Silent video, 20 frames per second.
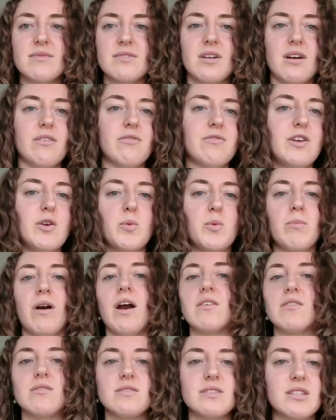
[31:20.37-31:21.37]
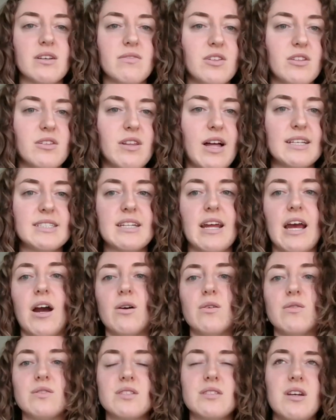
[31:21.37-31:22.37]
a few miles of the last
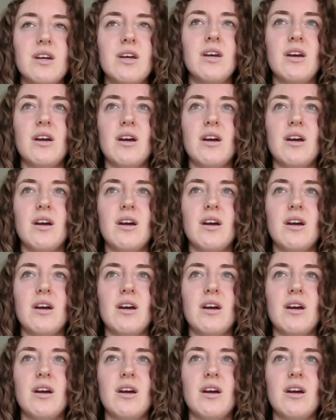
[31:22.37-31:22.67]
house,